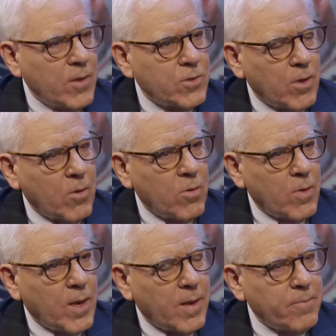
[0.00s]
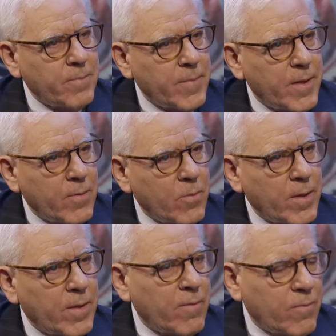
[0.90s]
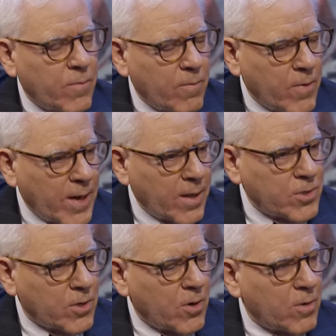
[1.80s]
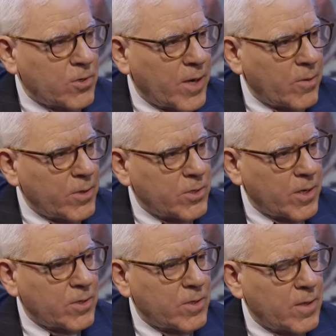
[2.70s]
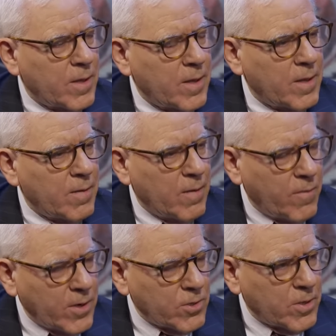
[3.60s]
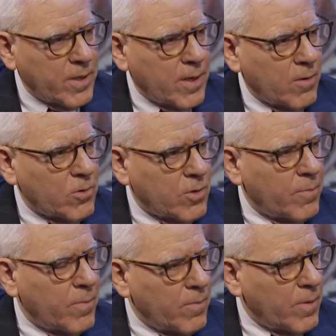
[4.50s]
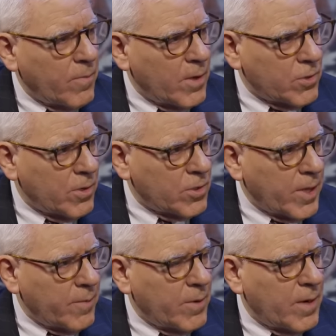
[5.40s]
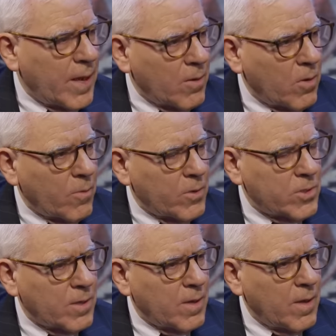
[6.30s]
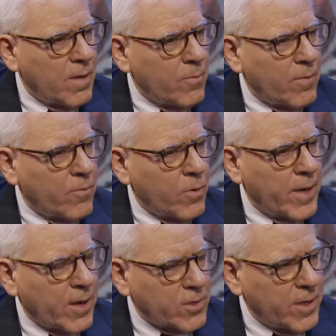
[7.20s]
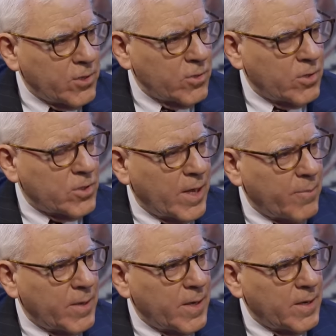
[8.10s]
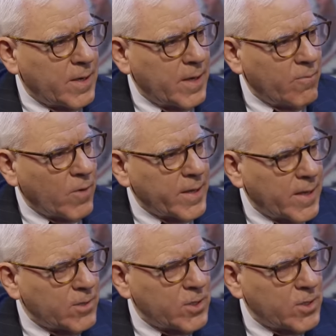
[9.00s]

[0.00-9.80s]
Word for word: So, uh, when the, the violence occurred on January 6th, uh, eventually Donald Trump issued a statement. How long was it before he actually issued the statement? Then, did he write that